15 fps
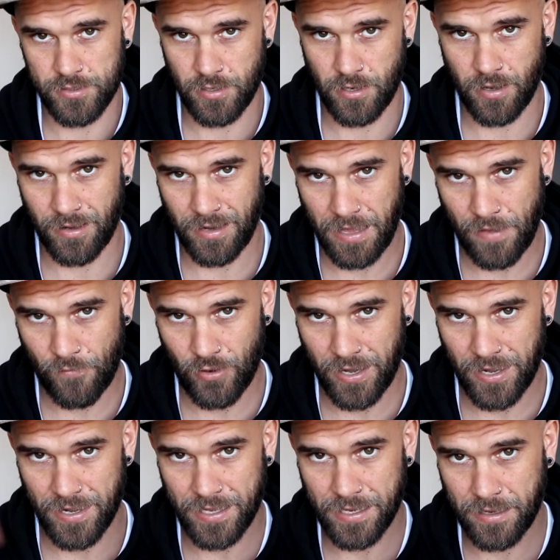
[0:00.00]
So I'll have a
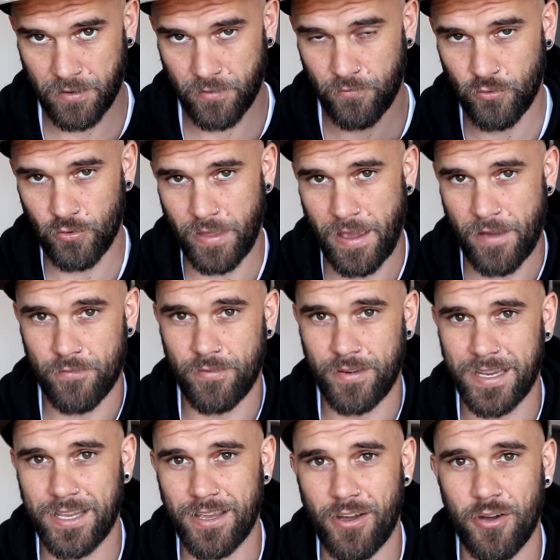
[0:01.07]
link for that
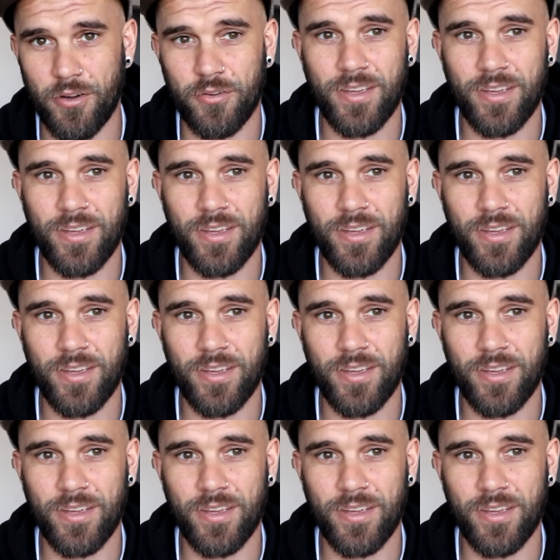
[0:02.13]
video